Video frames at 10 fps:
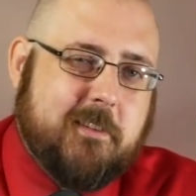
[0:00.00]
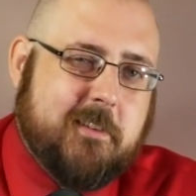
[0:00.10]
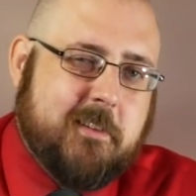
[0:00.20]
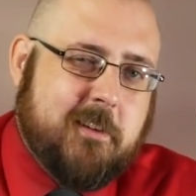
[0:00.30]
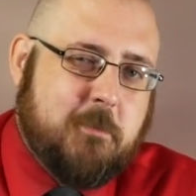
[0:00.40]

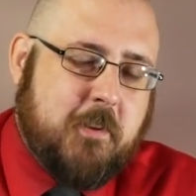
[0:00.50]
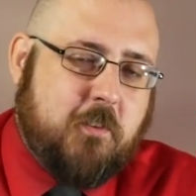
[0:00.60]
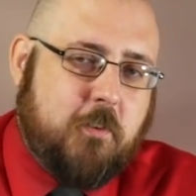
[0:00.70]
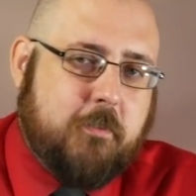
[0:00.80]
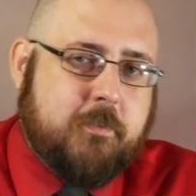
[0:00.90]
a little bit
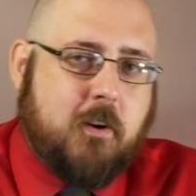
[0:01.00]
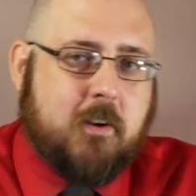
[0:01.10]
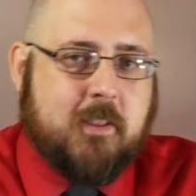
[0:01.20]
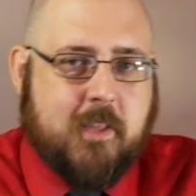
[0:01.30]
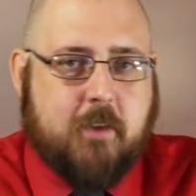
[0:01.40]
too
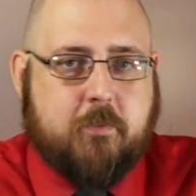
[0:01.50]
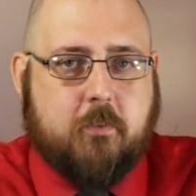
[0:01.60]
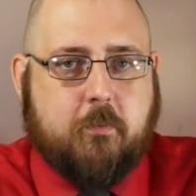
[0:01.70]
far left